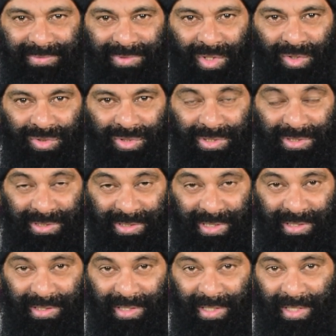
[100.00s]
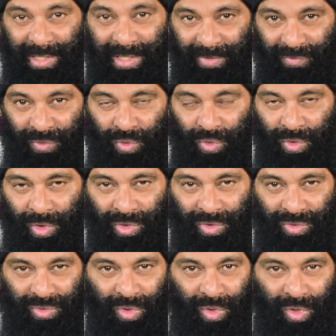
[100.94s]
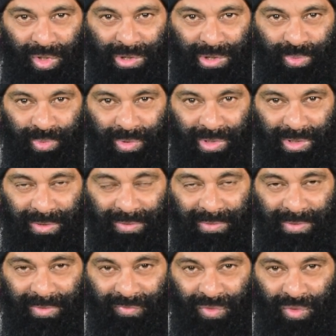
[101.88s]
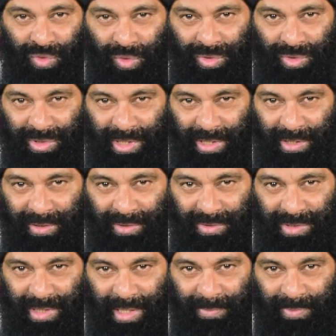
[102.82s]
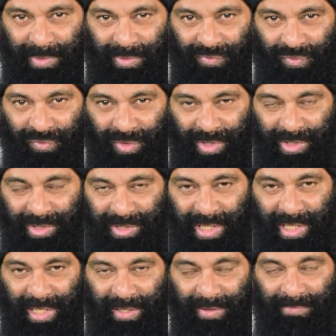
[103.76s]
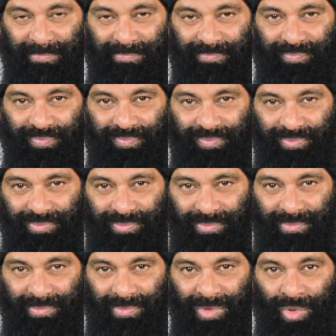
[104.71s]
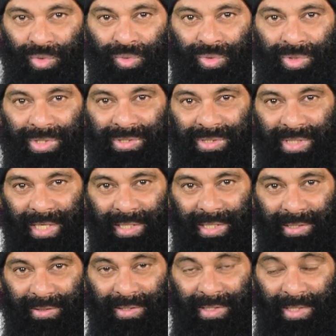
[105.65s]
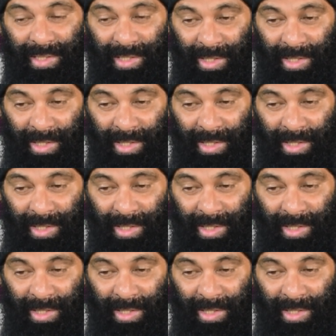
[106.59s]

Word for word: Doctors said, if you go out of the hospital, if you don't take the tablet for a day, you can die.